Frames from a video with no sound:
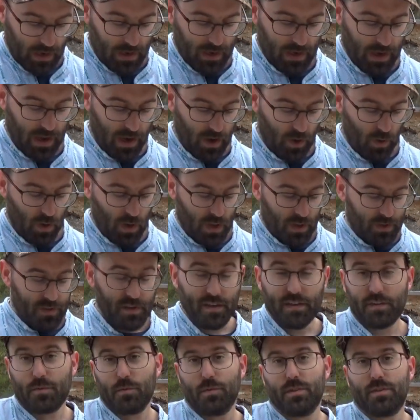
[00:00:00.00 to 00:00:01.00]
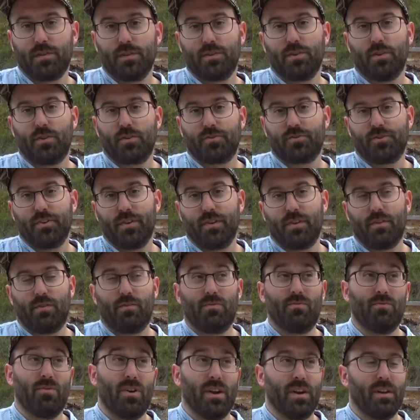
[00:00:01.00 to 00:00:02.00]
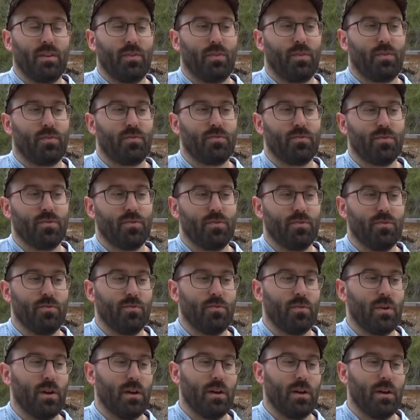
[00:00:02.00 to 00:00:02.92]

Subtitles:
Now, this was the doctrine right through